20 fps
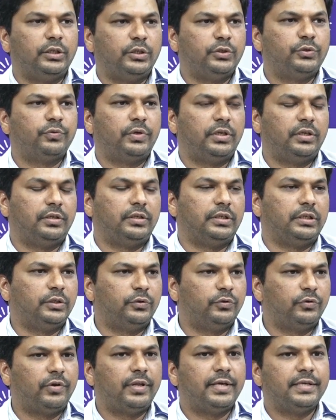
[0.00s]

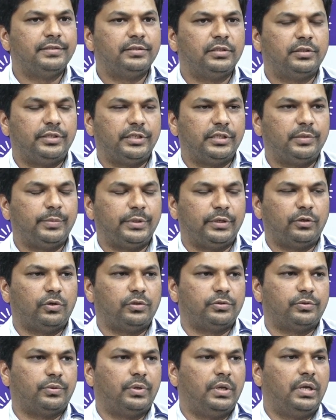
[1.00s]
Individualize the treatment
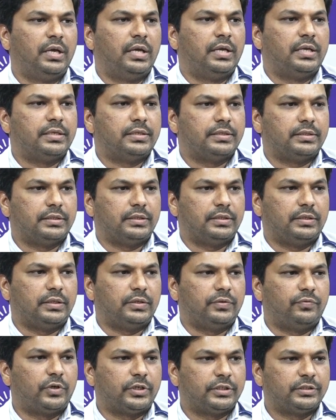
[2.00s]
also.
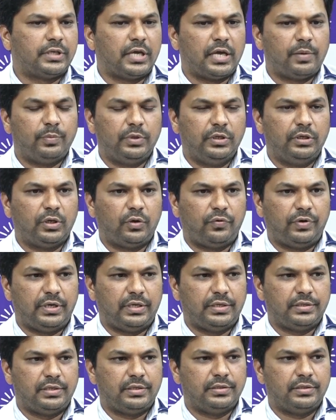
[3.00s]
So, what is happening nowadays